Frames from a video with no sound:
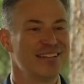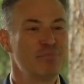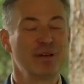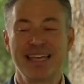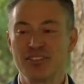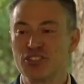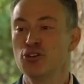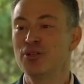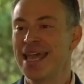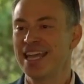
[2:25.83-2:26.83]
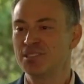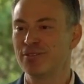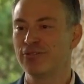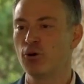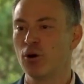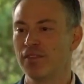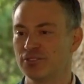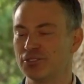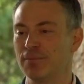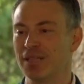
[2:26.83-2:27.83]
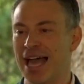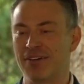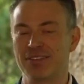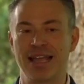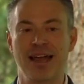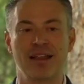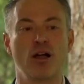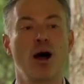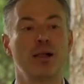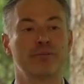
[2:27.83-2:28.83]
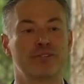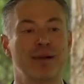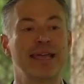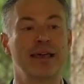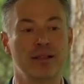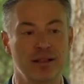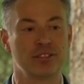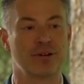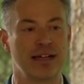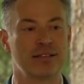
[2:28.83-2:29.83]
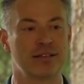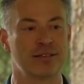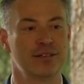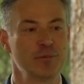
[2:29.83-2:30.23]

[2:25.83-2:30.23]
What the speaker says: But then 2 days before the trip left, I got a call from my Hillel director